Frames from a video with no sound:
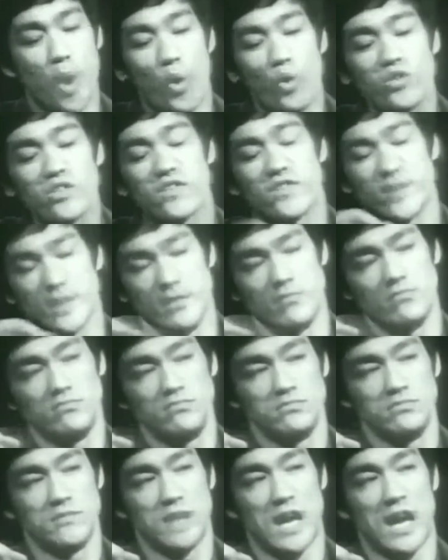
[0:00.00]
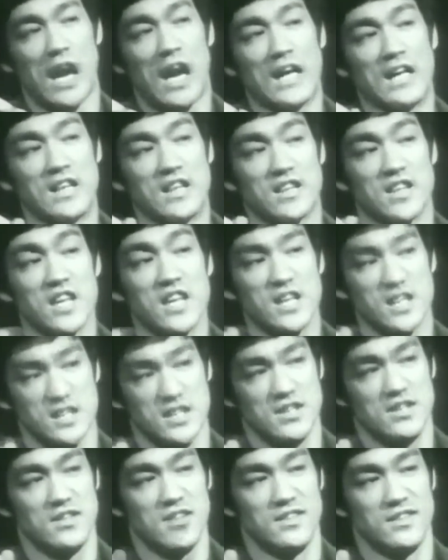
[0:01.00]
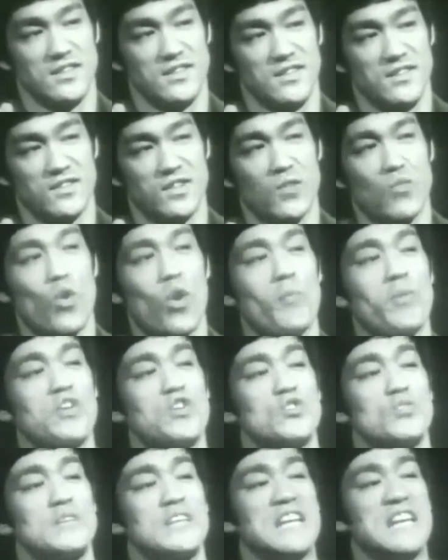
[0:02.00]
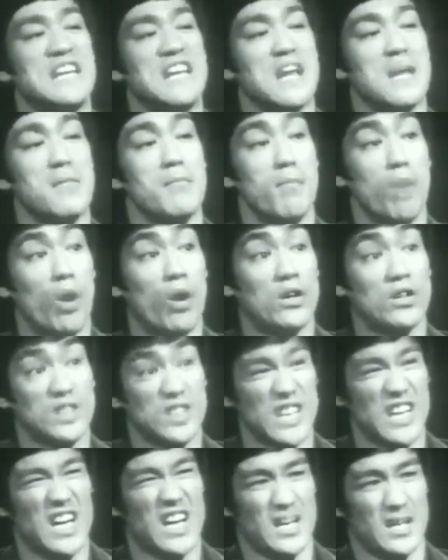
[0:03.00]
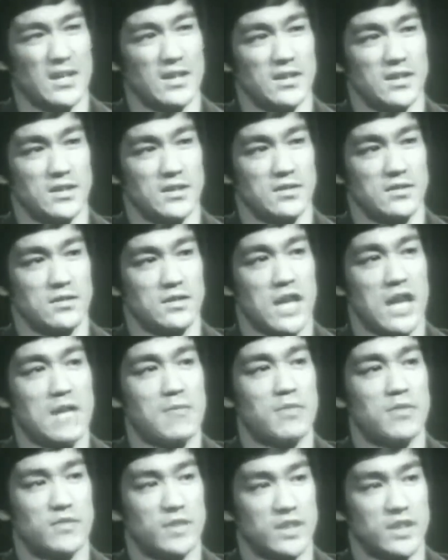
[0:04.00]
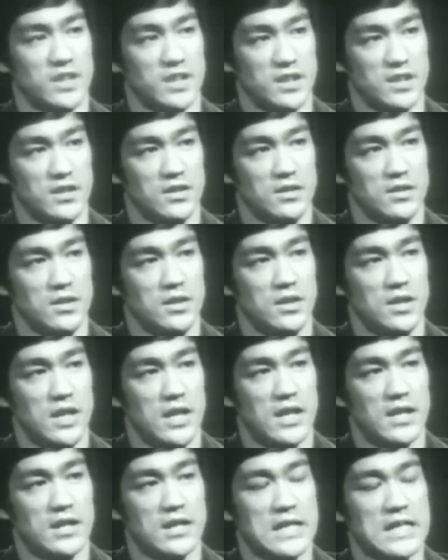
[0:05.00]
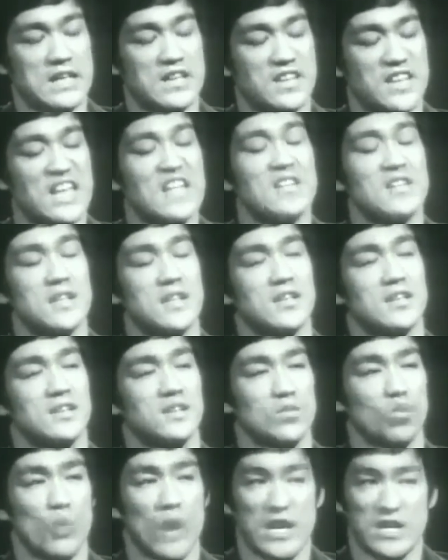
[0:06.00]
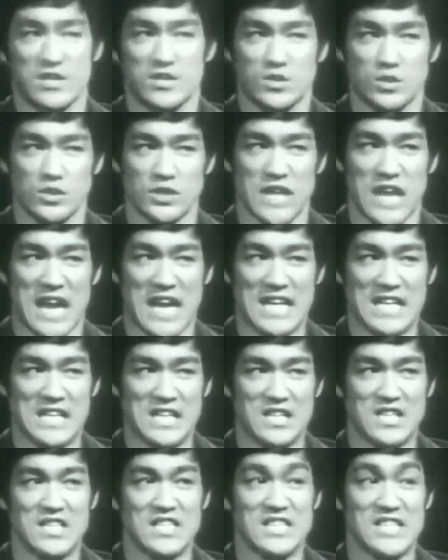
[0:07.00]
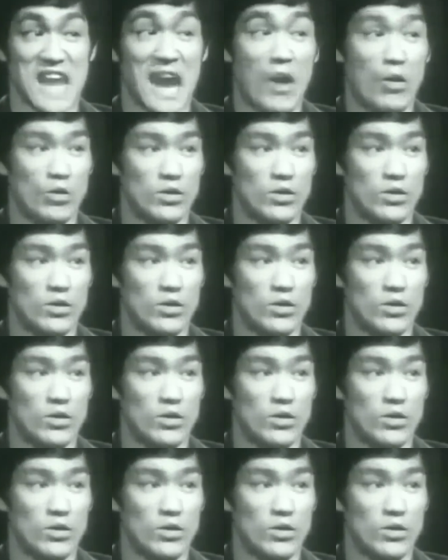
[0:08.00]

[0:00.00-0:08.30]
of them, I think, they want me to be in a modernized type of a thing. And they think that Western idea is out.